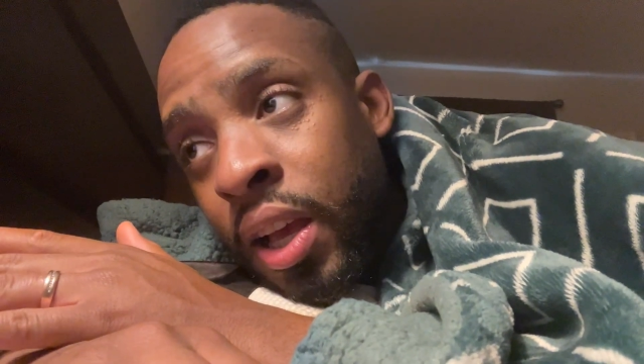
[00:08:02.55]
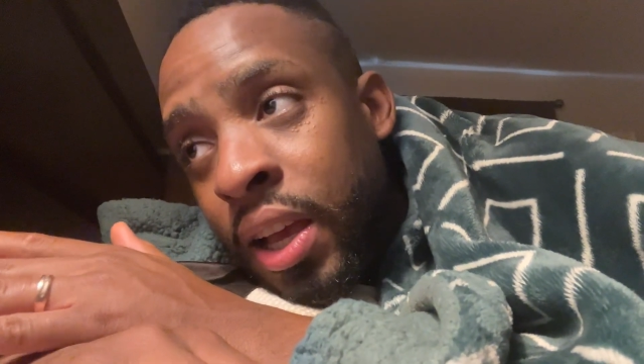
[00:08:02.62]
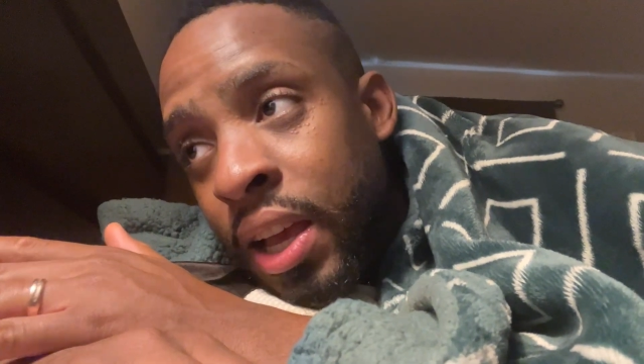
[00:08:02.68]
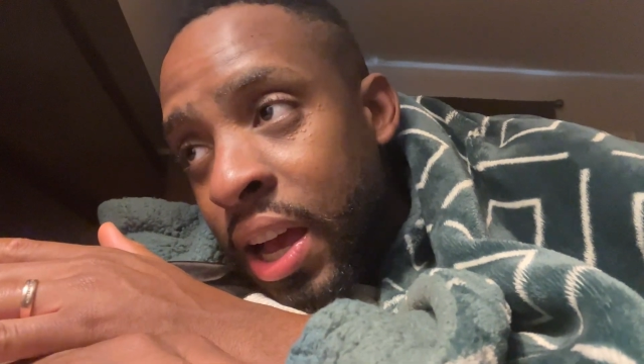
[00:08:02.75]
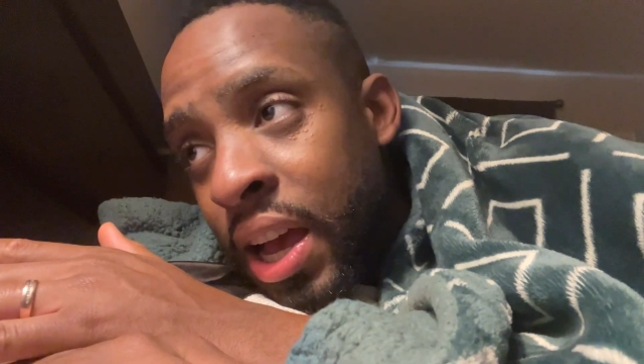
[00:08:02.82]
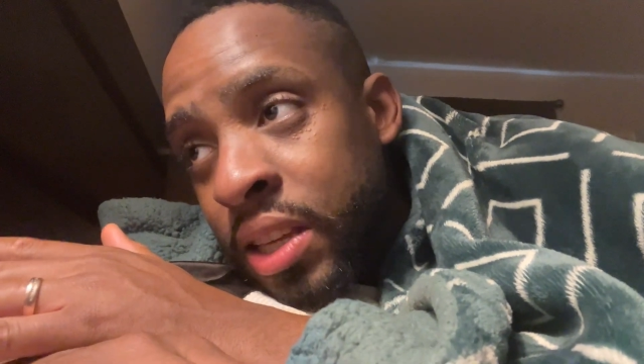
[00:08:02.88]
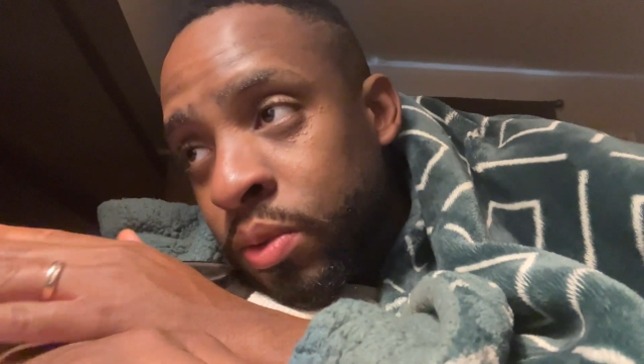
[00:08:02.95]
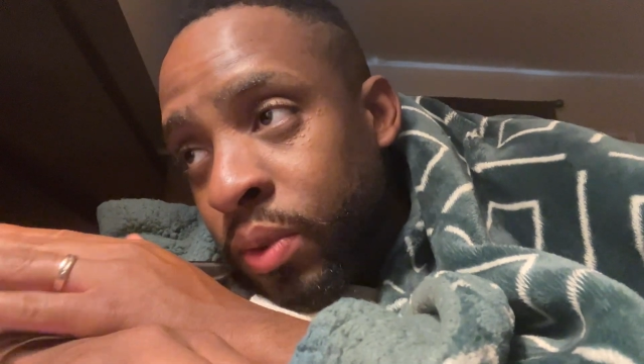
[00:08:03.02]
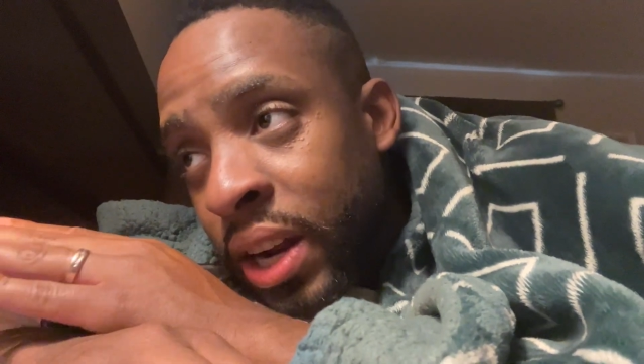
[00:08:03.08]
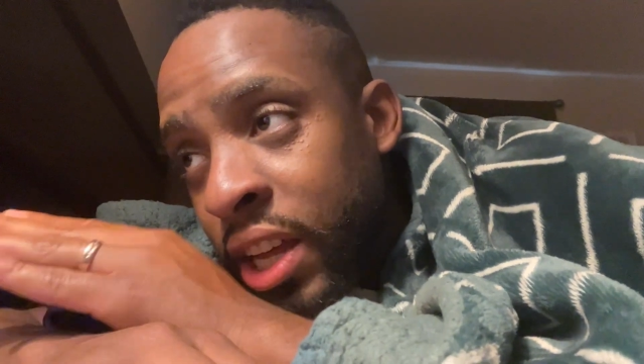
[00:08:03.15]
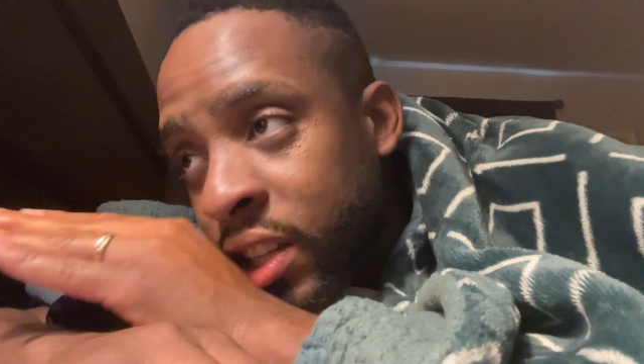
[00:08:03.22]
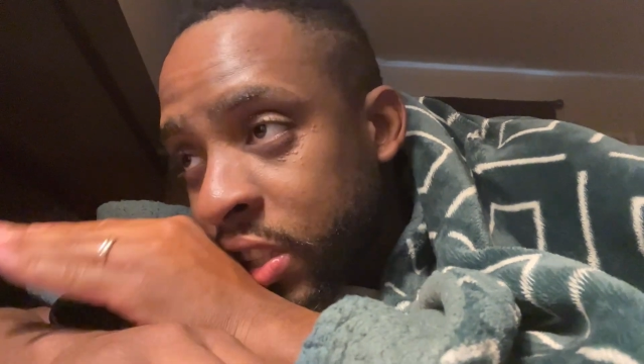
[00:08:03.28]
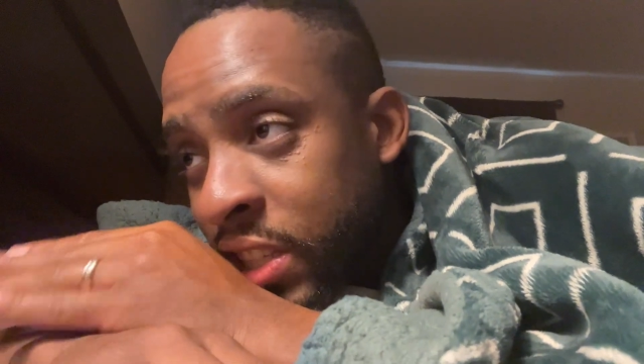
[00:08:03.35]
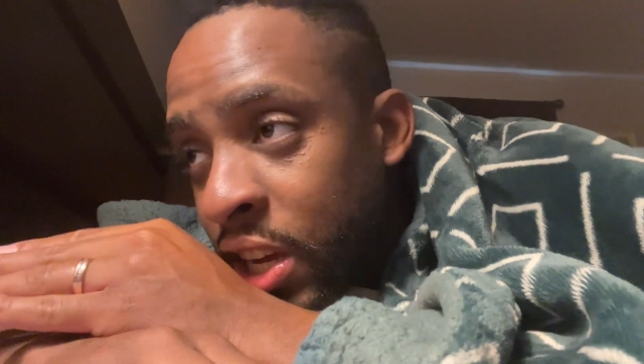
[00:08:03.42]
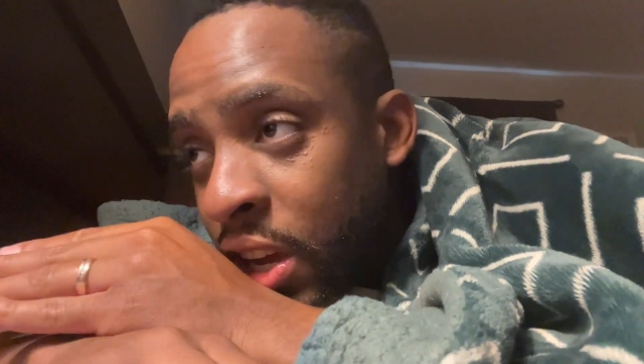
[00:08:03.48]
Guys, when
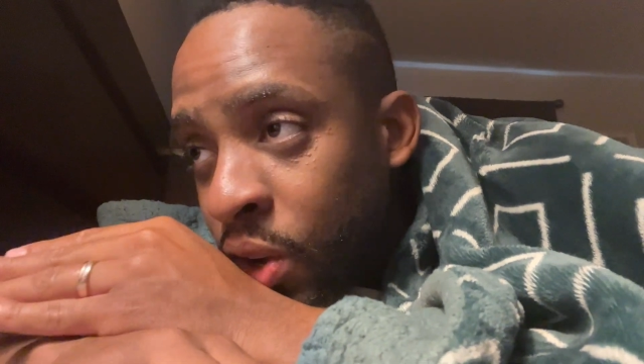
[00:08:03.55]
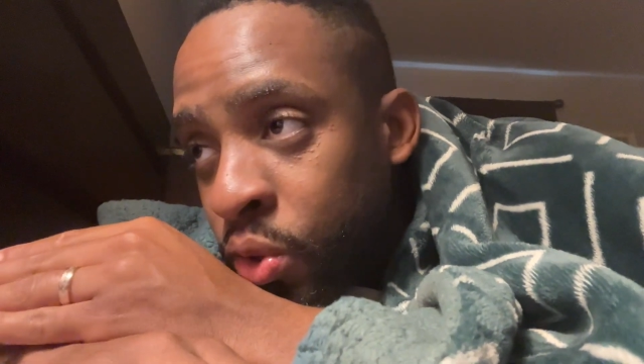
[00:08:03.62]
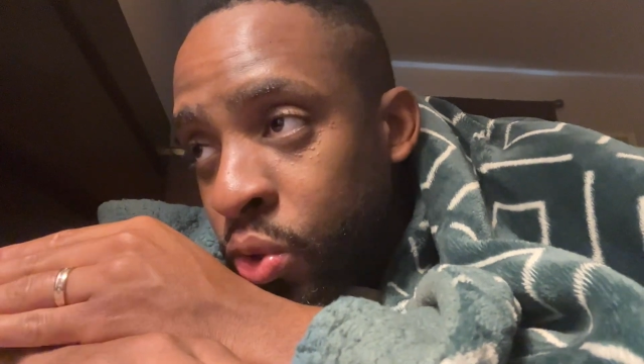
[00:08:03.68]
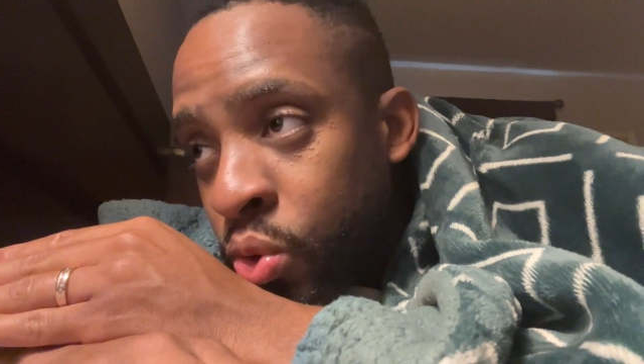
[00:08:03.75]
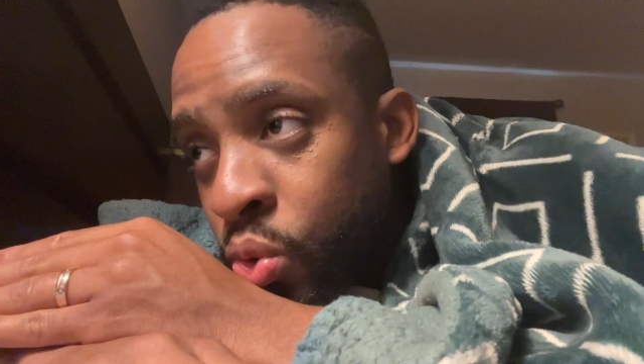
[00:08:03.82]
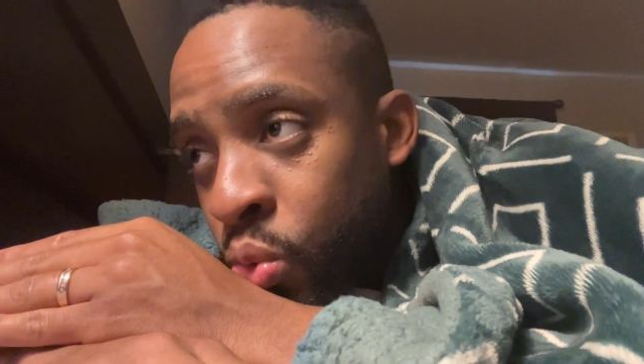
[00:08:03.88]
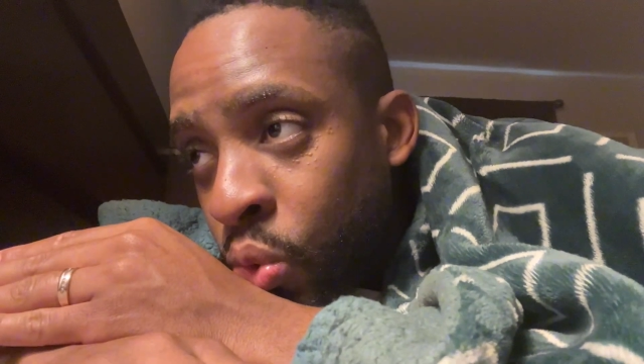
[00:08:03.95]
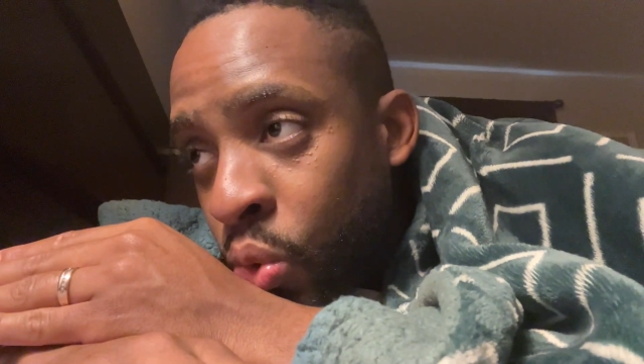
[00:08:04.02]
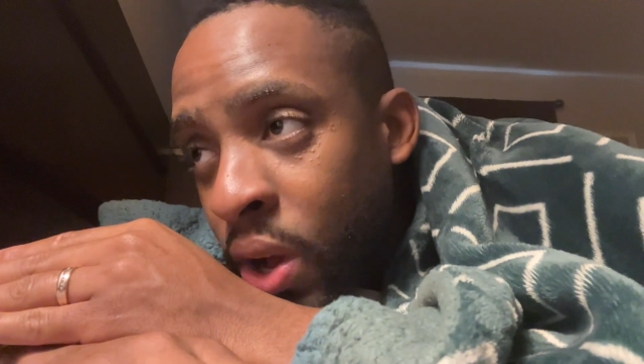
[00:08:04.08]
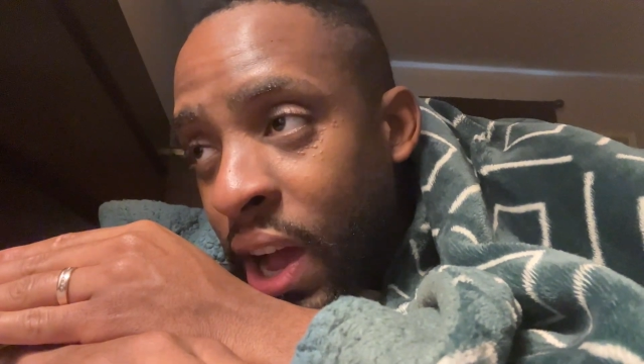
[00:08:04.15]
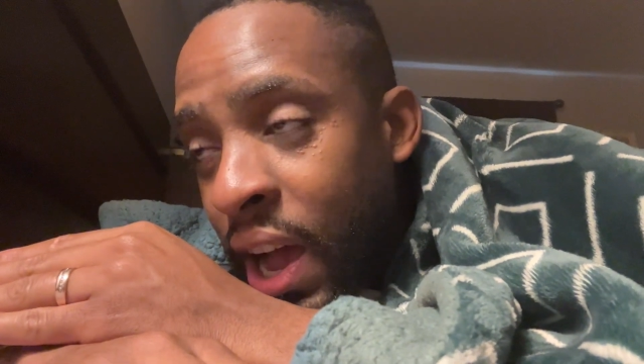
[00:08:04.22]
I tell you,